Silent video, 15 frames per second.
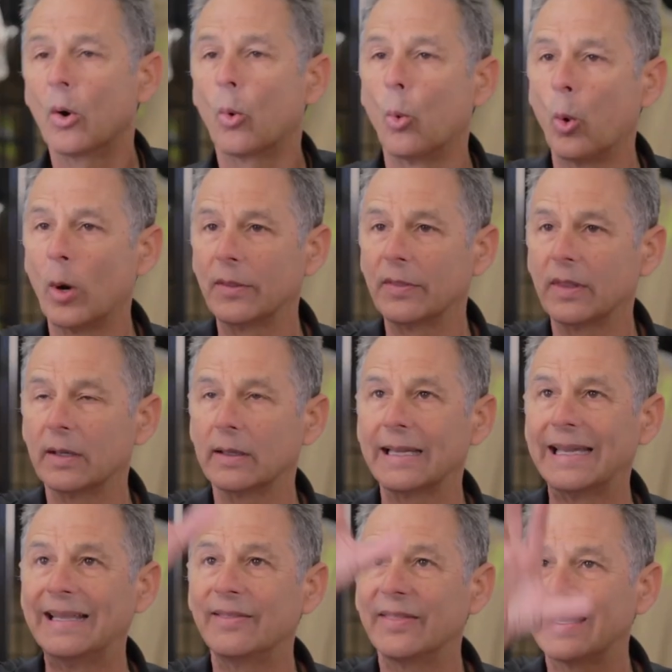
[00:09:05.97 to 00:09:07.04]
when the
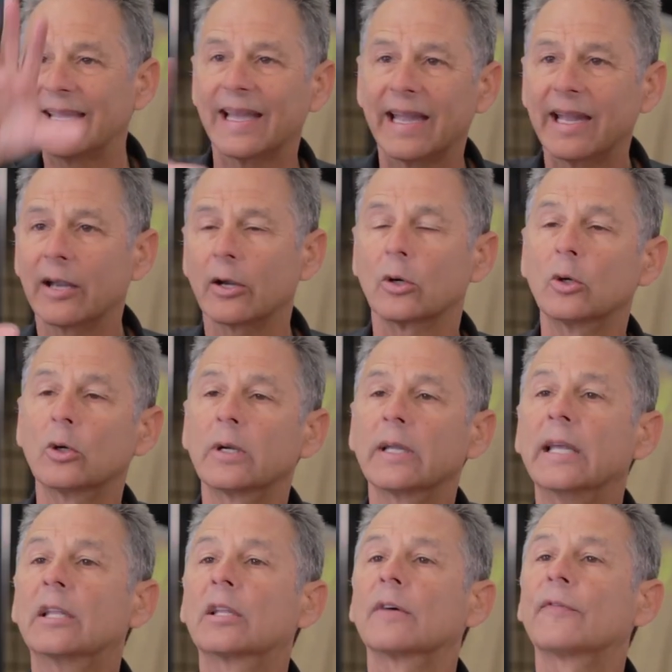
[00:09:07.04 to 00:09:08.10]
in the air
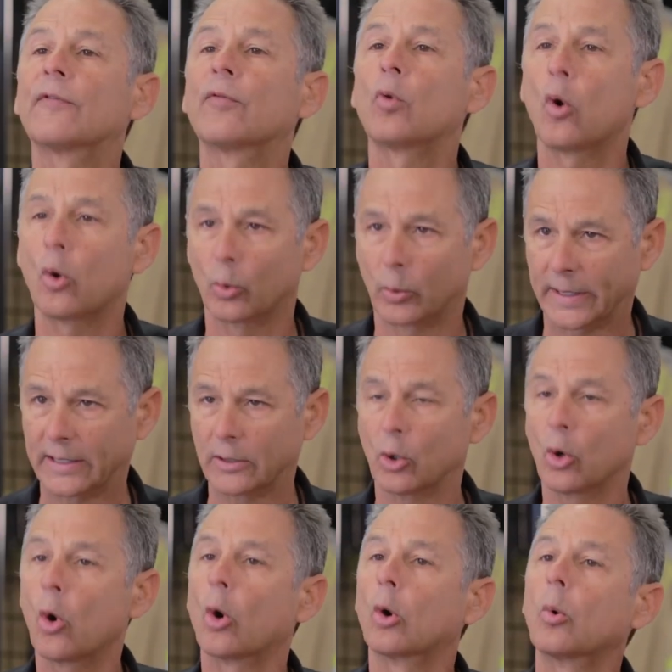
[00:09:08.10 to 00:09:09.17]
is a fluorine
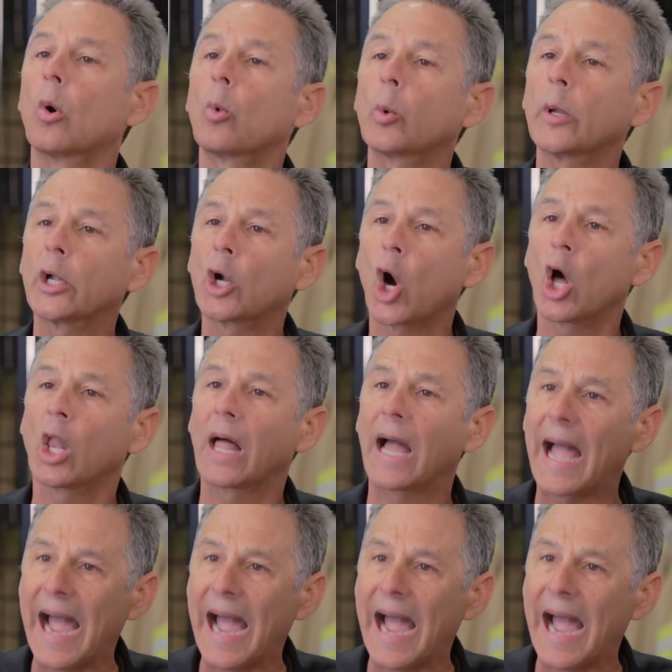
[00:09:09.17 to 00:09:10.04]
or what we call a,